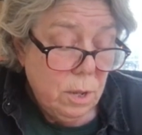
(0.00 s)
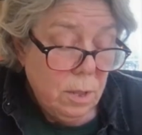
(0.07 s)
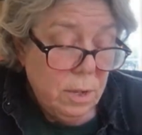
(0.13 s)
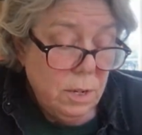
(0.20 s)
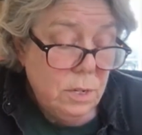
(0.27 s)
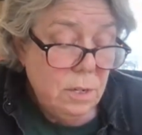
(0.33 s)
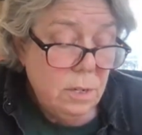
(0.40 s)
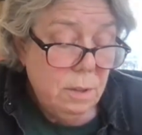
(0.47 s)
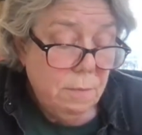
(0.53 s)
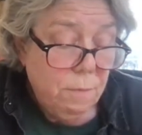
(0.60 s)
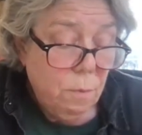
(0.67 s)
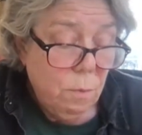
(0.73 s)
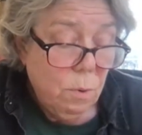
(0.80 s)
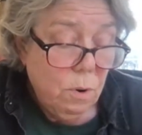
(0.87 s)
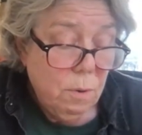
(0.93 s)
This is the
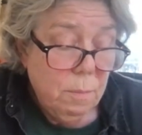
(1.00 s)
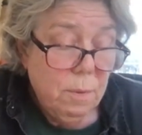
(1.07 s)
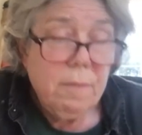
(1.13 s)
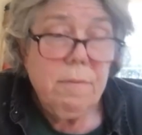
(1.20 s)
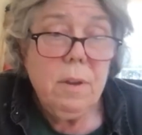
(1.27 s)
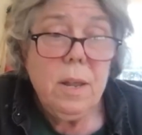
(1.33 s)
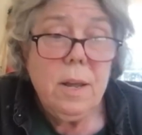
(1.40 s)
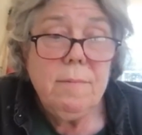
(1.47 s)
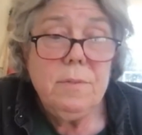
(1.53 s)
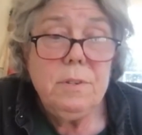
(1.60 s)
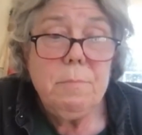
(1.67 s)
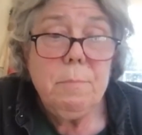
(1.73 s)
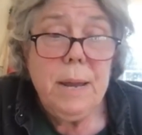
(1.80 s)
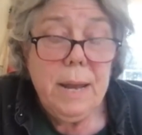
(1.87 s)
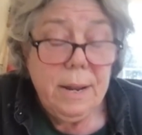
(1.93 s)
form of
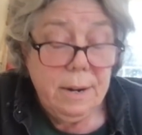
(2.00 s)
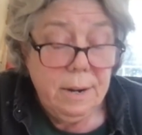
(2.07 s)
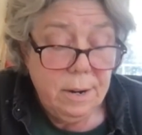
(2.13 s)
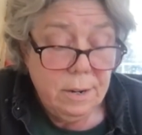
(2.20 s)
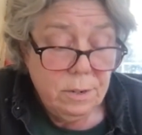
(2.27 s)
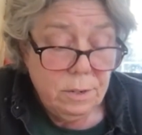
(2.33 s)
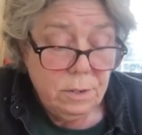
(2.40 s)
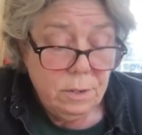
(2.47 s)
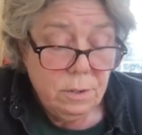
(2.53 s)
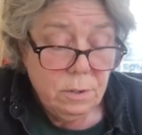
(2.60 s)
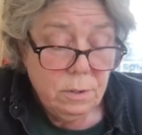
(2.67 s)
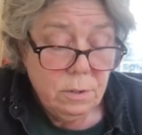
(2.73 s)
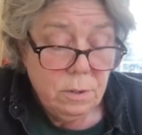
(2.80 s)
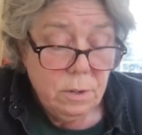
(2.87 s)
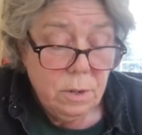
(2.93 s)
love's madness.
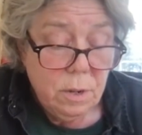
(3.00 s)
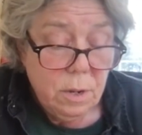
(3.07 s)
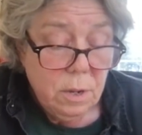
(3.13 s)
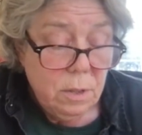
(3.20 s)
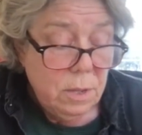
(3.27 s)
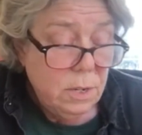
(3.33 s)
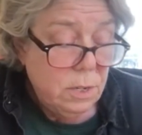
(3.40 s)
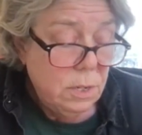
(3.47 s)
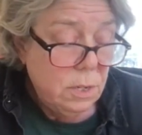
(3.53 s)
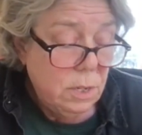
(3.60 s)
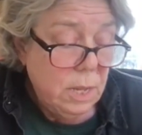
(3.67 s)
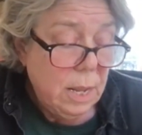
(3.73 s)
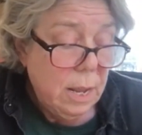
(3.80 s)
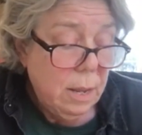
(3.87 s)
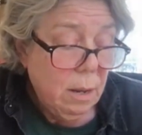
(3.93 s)
This is
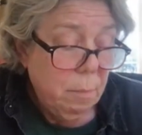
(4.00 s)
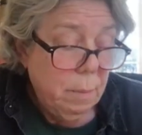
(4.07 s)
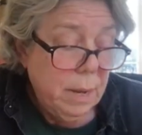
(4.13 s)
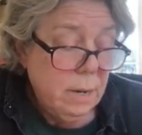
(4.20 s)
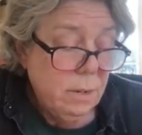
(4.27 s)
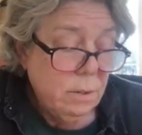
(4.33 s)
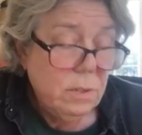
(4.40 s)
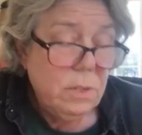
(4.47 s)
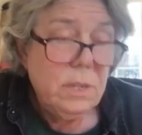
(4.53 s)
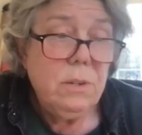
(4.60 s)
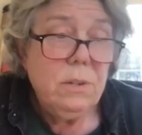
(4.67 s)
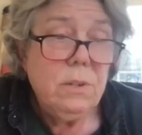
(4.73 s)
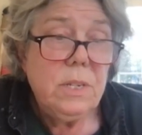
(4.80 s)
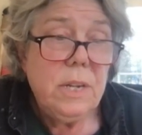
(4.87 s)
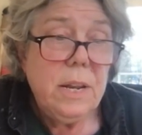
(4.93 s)
the elemental
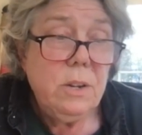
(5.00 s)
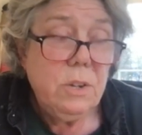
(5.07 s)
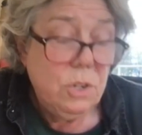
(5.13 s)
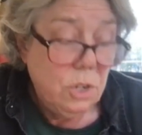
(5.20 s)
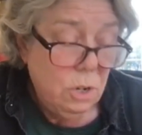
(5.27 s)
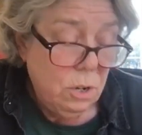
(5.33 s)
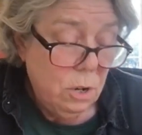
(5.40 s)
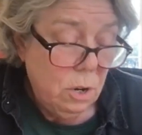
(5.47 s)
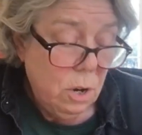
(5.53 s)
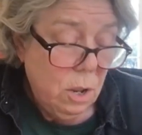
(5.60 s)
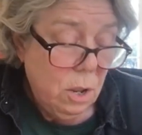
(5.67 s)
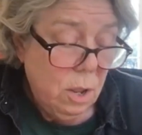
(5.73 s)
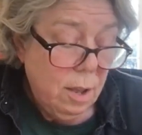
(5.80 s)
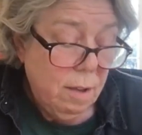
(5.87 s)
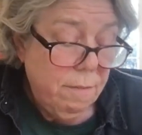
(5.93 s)
sensation
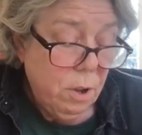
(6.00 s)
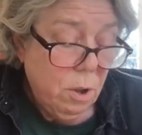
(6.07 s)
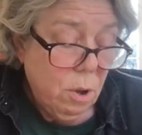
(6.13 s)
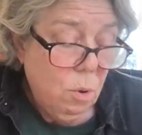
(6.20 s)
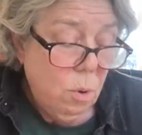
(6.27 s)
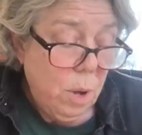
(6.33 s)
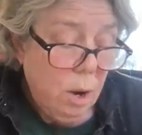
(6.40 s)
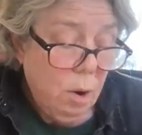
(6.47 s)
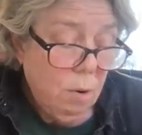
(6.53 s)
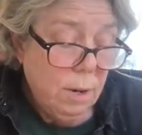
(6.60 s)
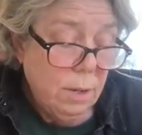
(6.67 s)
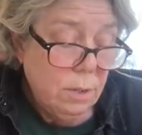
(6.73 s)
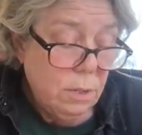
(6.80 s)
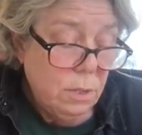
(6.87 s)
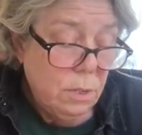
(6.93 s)
of a
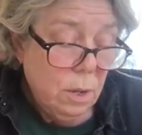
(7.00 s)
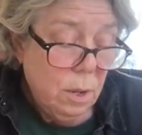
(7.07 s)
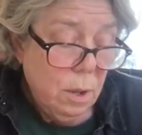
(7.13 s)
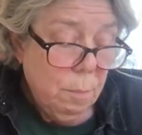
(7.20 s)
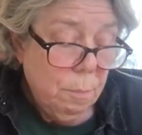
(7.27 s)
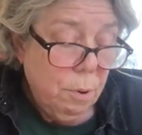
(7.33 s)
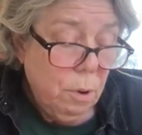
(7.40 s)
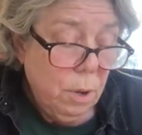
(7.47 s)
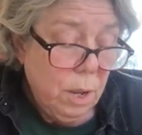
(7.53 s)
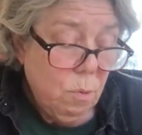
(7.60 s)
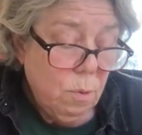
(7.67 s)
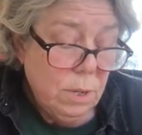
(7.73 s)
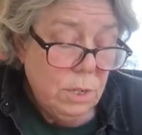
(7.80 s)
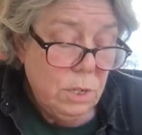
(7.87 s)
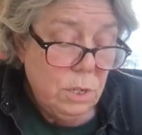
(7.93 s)
coherence, pulling
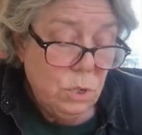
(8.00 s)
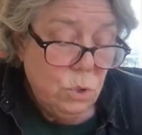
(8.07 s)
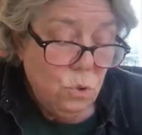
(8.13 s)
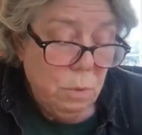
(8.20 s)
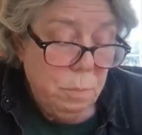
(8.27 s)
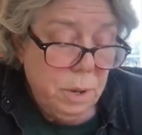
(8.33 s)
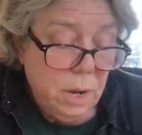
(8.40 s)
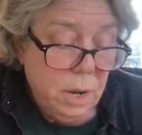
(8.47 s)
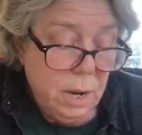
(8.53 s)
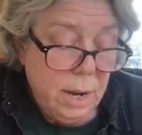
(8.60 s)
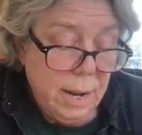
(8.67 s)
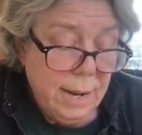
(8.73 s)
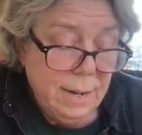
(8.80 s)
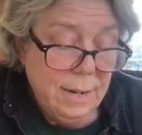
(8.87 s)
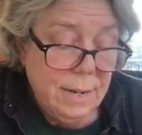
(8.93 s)
what's distributed
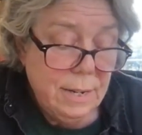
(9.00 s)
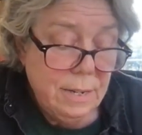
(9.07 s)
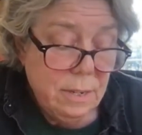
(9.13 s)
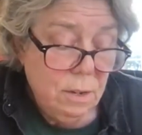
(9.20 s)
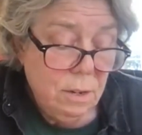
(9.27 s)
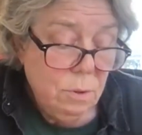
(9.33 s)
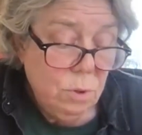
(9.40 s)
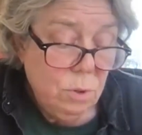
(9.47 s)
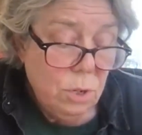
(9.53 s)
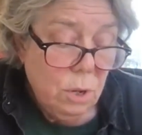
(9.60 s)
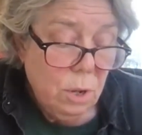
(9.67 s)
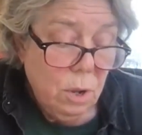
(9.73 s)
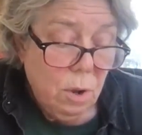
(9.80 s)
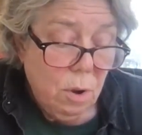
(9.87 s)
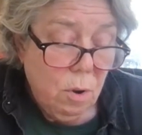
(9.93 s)
and dissolute
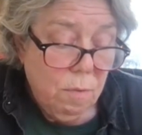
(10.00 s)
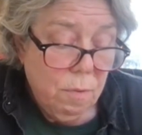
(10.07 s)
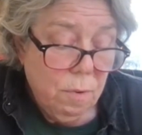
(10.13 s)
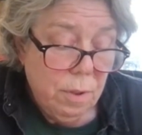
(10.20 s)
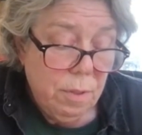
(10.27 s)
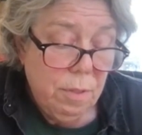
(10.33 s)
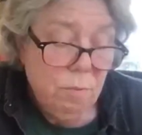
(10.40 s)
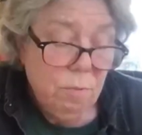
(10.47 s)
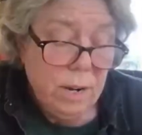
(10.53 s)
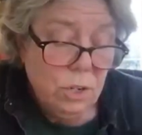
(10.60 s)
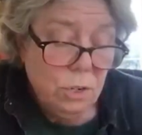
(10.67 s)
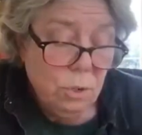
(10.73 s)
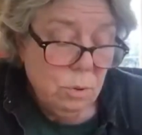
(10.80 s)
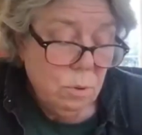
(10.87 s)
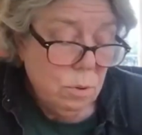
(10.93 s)
over a
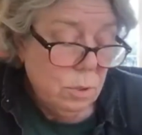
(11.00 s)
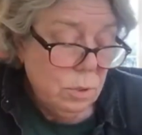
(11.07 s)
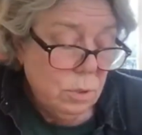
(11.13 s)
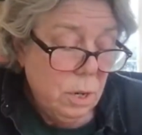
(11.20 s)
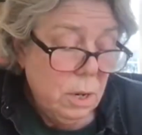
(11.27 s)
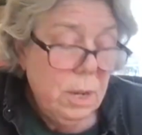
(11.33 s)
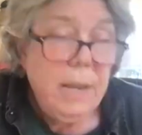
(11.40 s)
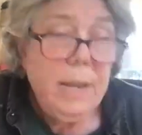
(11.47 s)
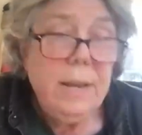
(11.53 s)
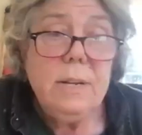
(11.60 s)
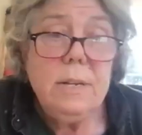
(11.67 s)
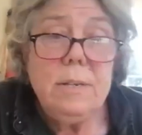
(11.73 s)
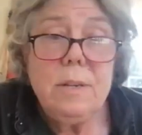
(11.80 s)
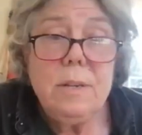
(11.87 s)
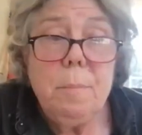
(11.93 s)
threshold
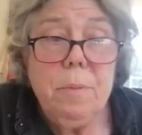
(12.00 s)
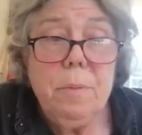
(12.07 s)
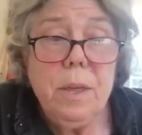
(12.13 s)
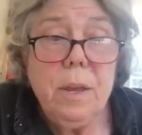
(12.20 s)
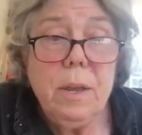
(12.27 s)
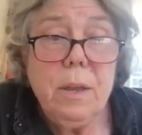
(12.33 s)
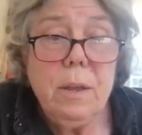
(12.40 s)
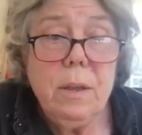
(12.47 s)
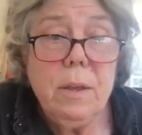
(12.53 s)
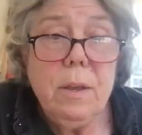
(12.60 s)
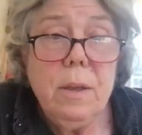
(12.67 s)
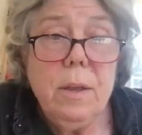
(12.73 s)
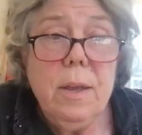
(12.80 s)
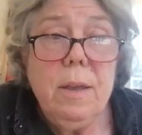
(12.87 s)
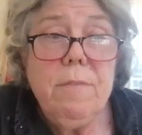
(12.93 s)
into something,
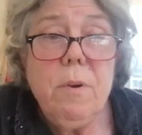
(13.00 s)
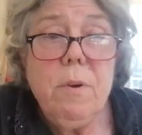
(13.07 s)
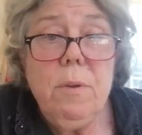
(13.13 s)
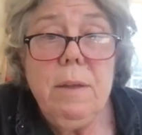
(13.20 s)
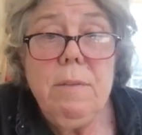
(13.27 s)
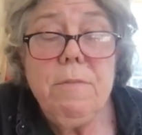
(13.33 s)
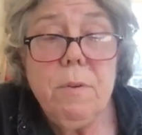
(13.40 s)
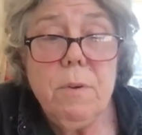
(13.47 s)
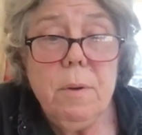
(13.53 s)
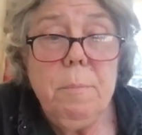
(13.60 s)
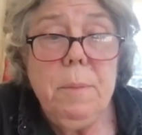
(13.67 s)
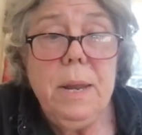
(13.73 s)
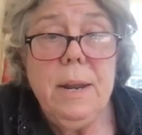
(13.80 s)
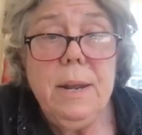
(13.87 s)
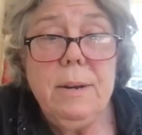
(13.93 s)
if only for a
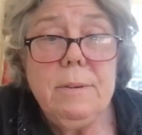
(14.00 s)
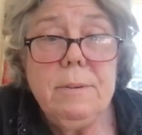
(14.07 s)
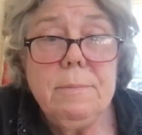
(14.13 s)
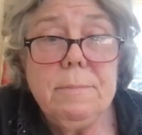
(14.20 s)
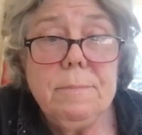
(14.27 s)
minute.